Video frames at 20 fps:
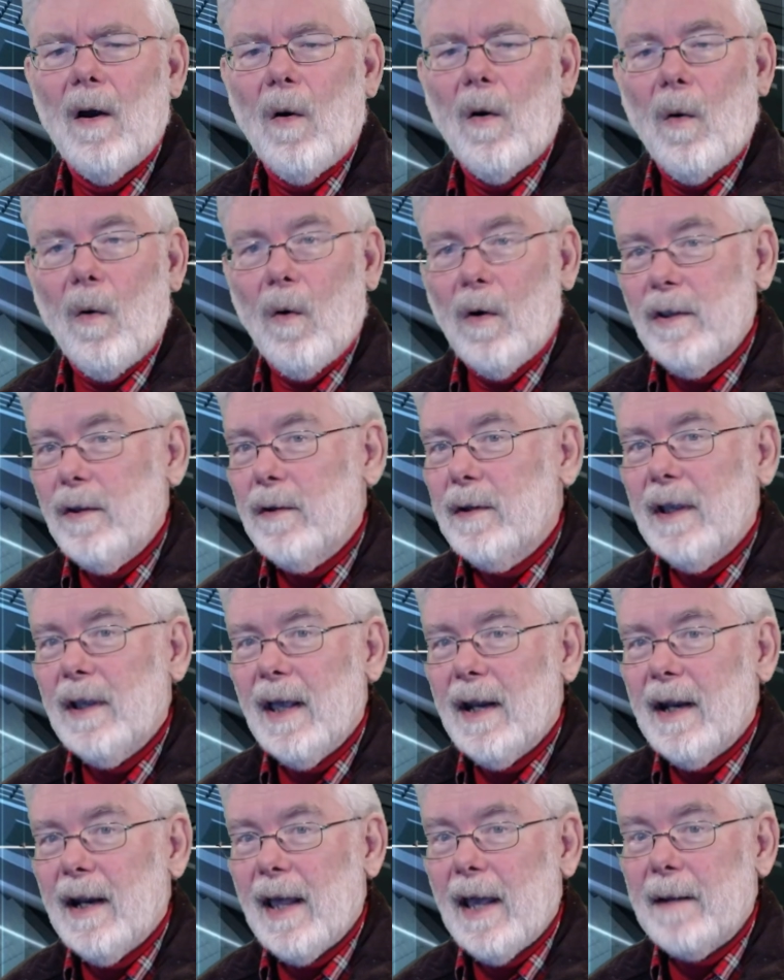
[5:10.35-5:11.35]
Or you can get
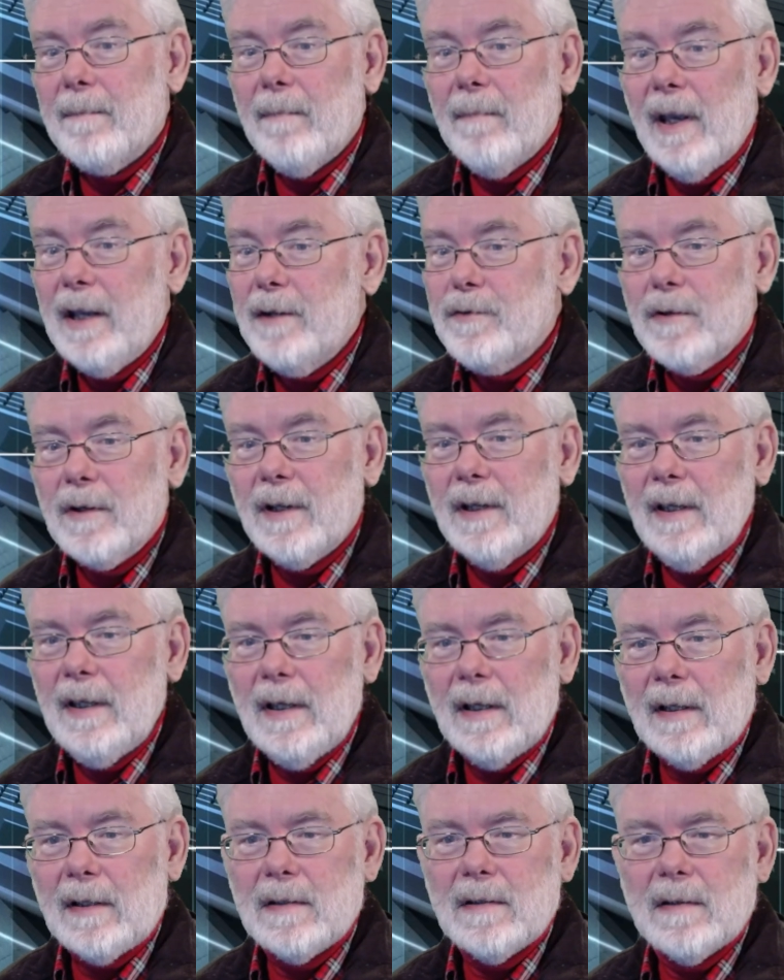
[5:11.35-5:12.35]
it at Major
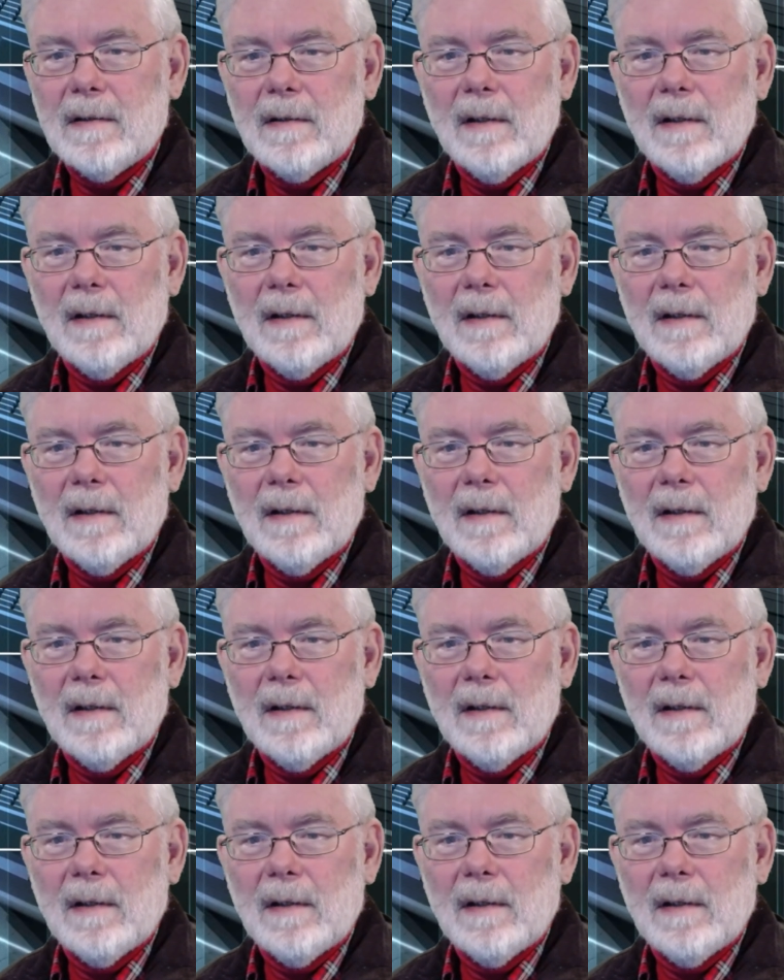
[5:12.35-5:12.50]
Geeks,